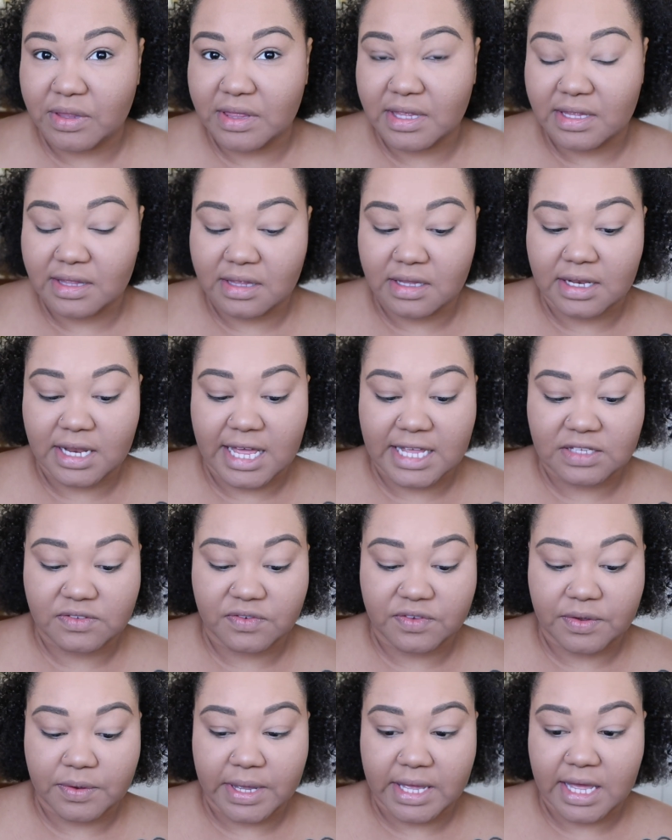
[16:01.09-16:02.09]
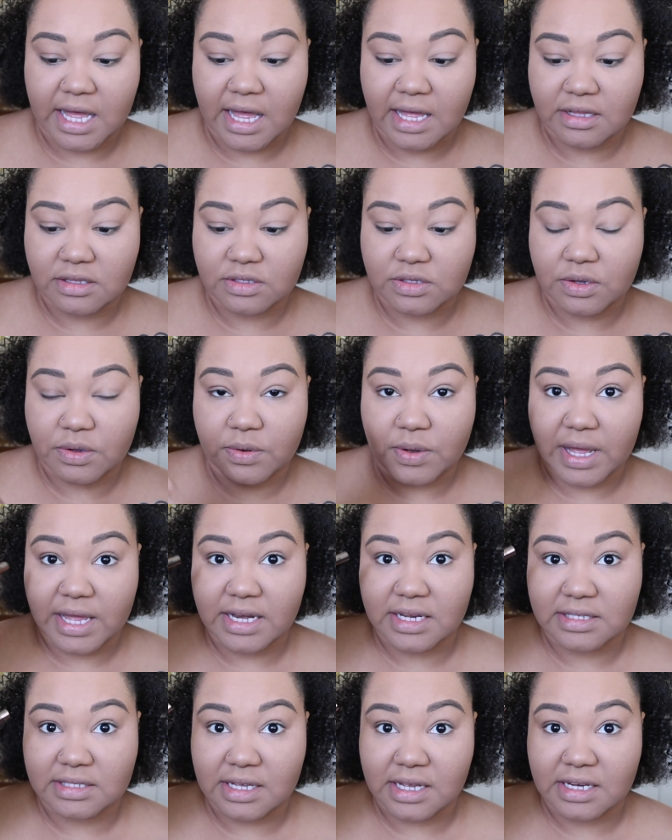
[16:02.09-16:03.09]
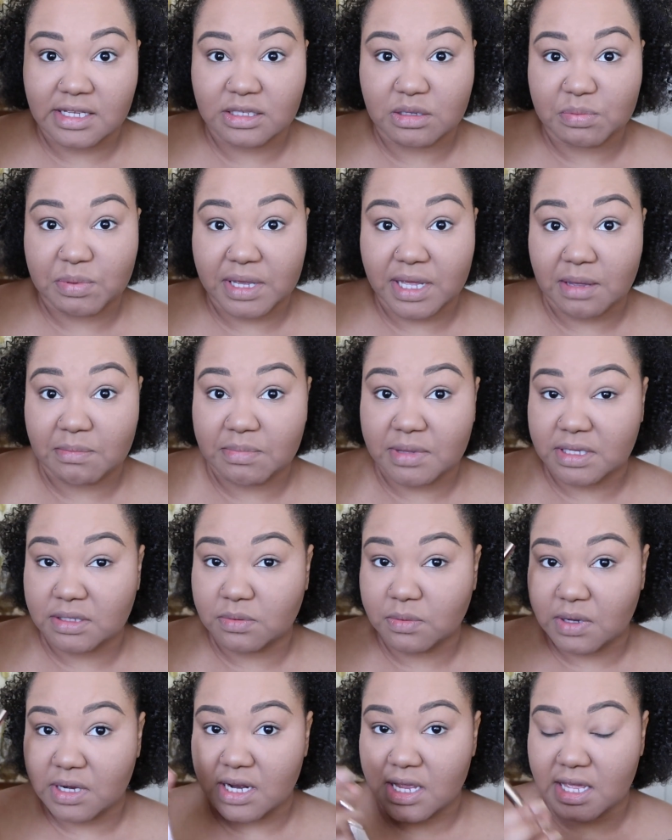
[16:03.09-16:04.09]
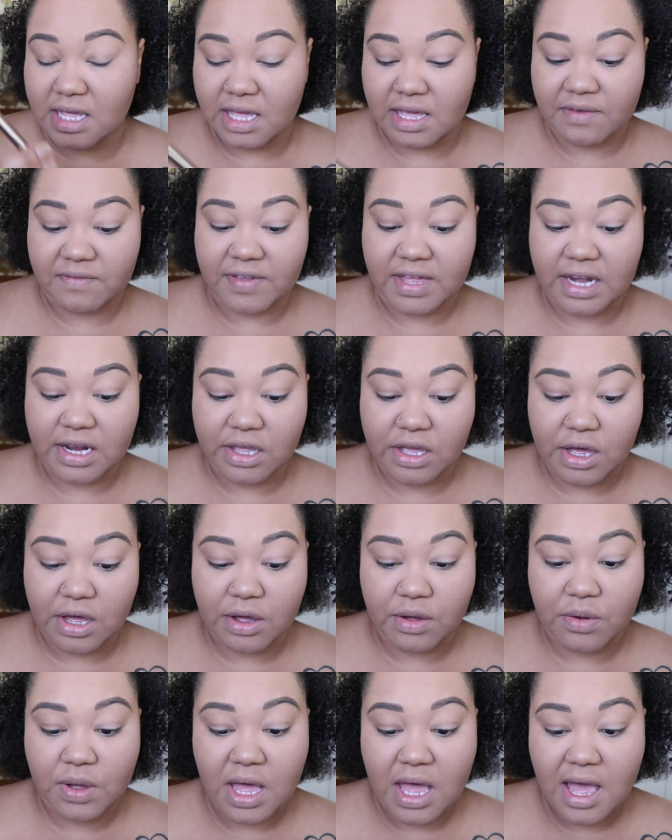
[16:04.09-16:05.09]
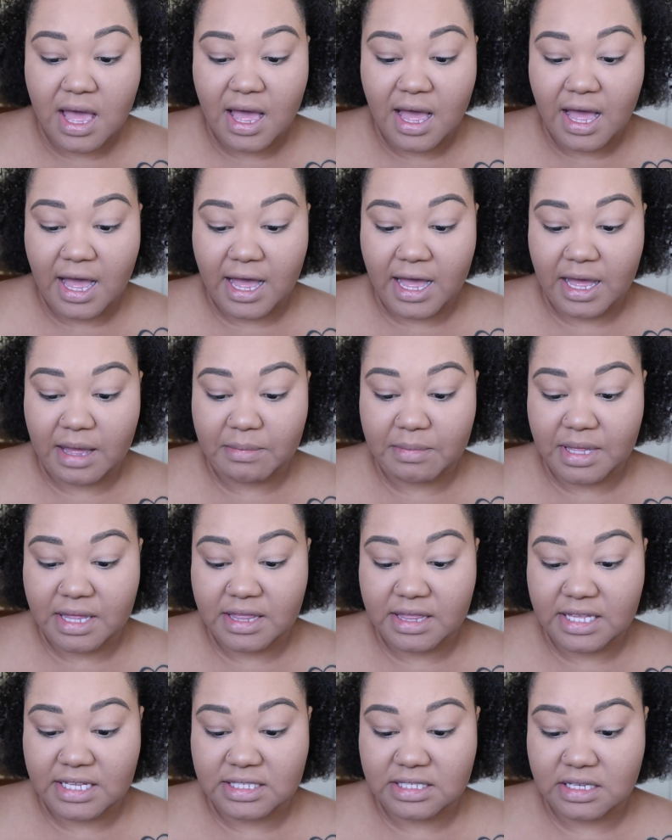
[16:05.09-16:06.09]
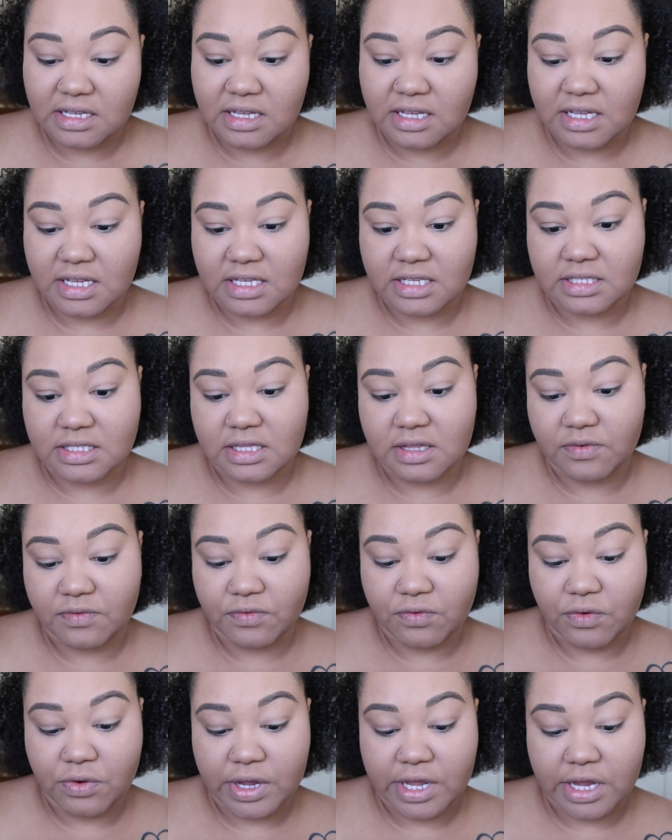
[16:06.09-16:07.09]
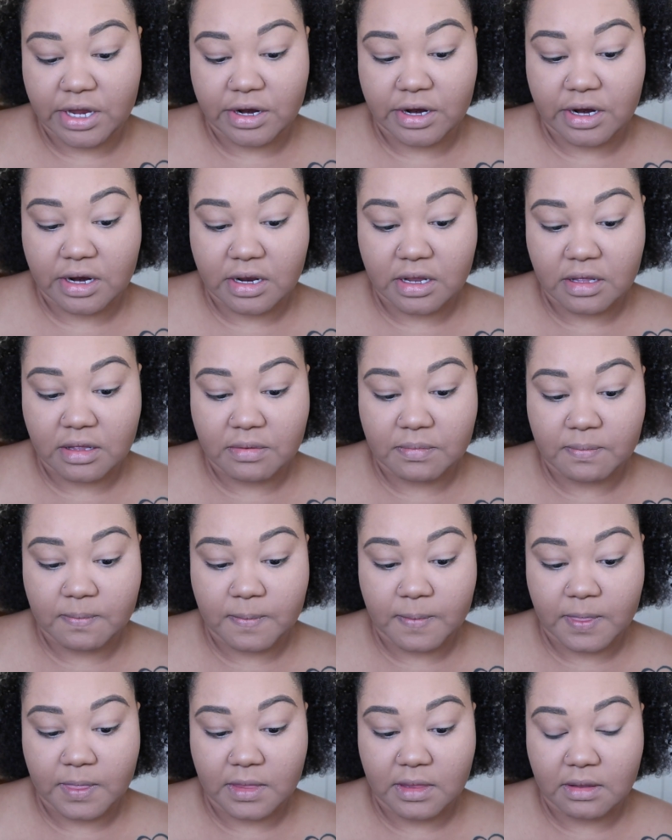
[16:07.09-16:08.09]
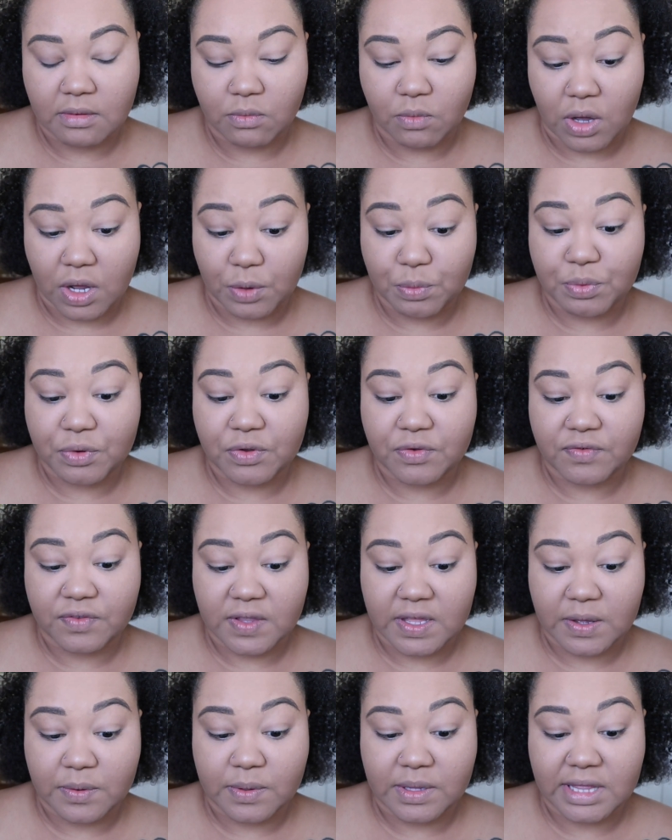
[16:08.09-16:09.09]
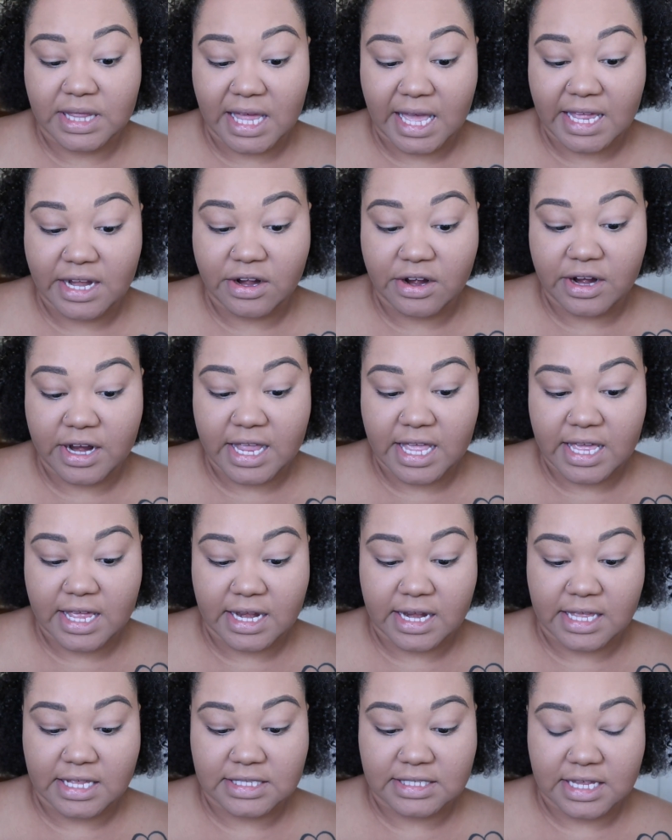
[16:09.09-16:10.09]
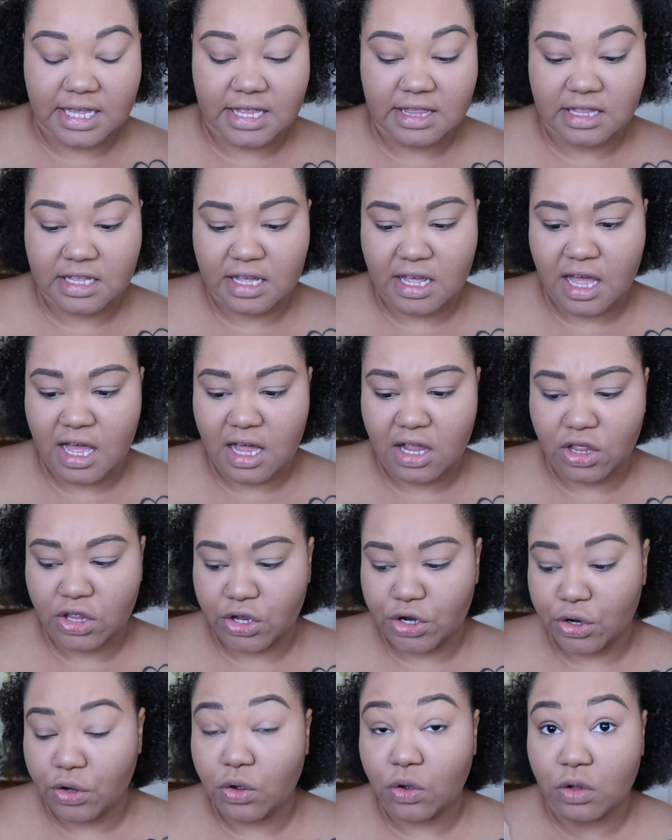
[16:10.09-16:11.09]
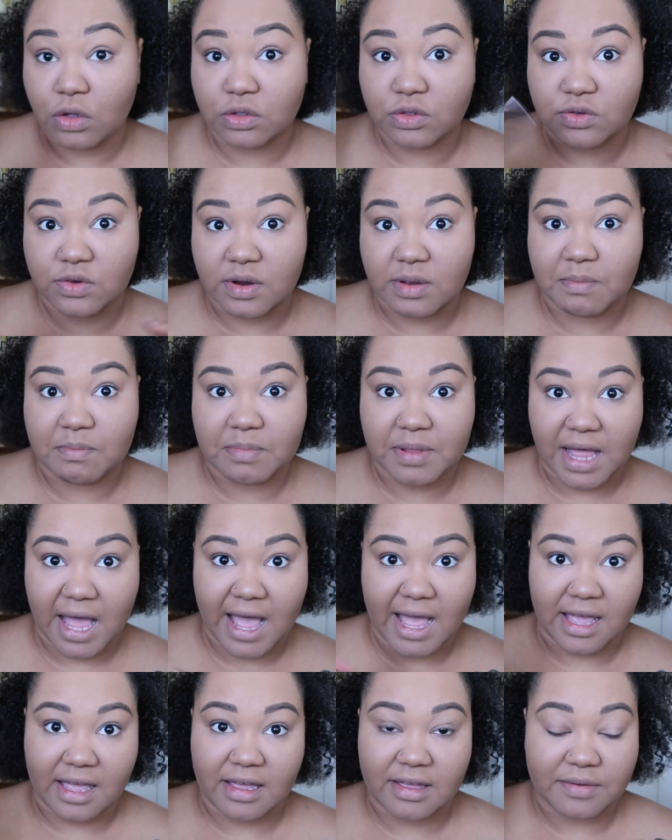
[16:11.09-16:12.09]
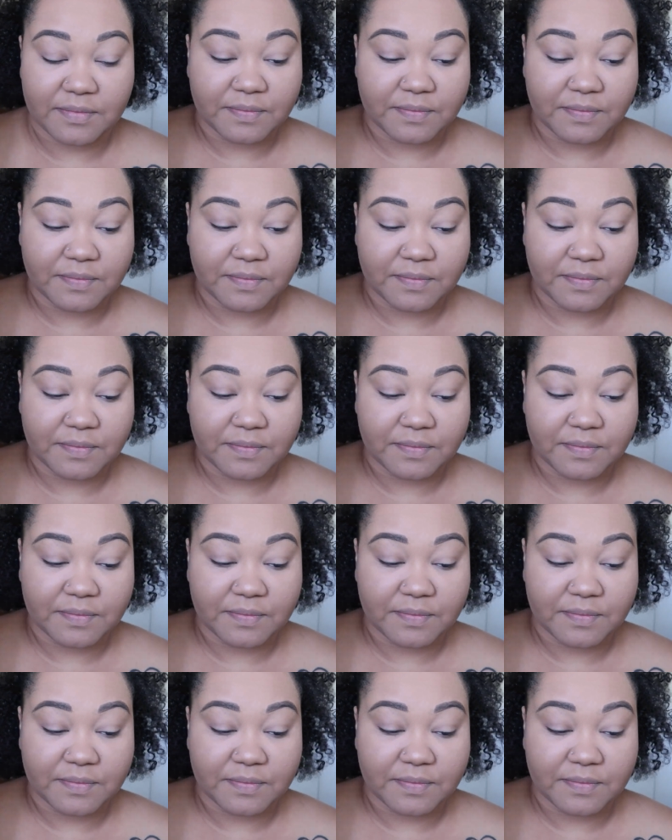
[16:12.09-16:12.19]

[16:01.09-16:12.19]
with it the last few I got, so I decided to pick up this one and give it a go. And this is the Voyeur waterproof liquid liner, and it's in the color Ultra Black.